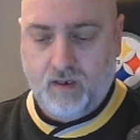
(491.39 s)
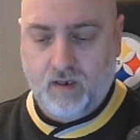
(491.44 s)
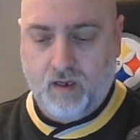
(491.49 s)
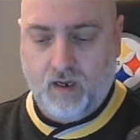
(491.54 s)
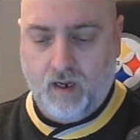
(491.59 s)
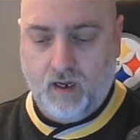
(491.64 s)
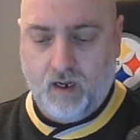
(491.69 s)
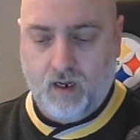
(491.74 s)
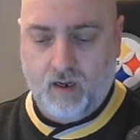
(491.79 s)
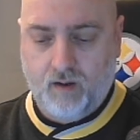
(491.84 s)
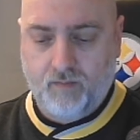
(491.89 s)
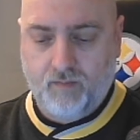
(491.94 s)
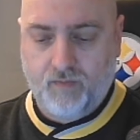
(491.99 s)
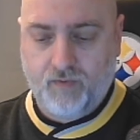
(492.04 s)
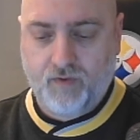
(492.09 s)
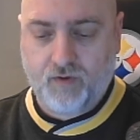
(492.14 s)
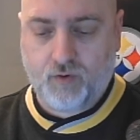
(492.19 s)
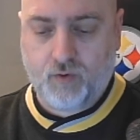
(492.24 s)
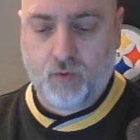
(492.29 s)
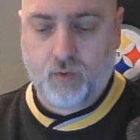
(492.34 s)

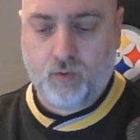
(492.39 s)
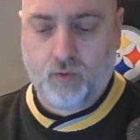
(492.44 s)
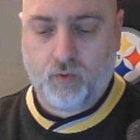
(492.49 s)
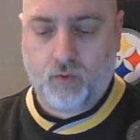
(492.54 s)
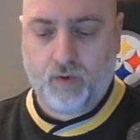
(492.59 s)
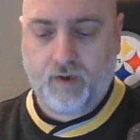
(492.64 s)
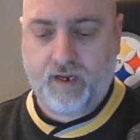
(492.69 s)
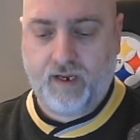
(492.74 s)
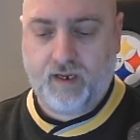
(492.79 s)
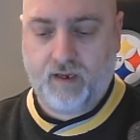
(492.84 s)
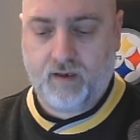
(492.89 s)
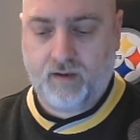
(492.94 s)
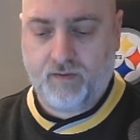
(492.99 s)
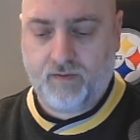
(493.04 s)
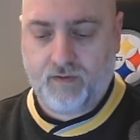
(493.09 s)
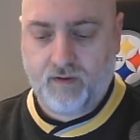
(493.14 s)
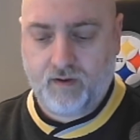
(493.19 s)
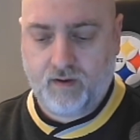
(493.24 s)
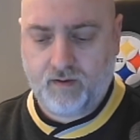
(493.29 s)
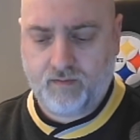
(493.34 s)
The Google
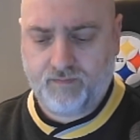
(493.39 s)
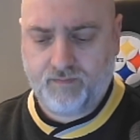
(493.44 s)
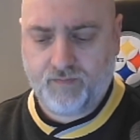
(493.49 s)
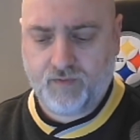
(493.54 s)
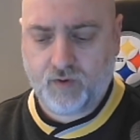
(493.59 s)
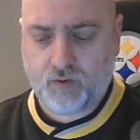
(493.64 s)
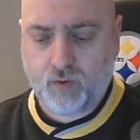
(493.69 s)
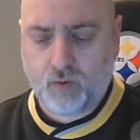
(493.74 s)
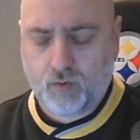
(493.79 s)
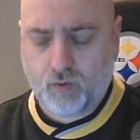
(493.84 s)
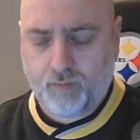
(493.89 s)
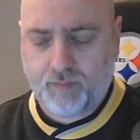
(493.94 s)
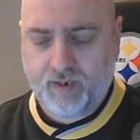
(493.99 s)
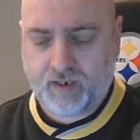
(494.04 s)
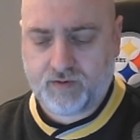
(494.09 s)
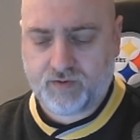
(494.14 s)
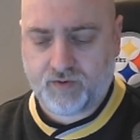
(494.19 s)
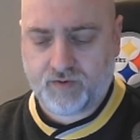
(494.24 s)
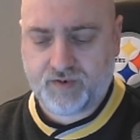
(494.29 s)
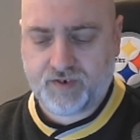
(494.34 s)

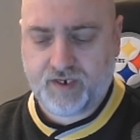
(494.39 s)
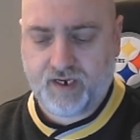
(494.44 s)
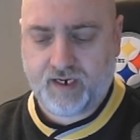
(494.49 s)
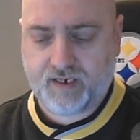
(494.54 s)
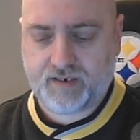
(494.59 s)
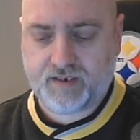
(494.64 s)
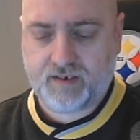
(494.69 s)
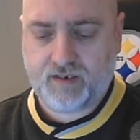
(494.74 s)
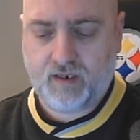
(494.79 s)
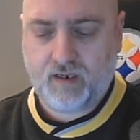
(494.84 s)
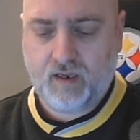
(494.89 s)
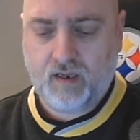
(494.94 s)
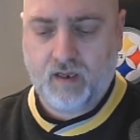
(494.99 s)
Pixel 6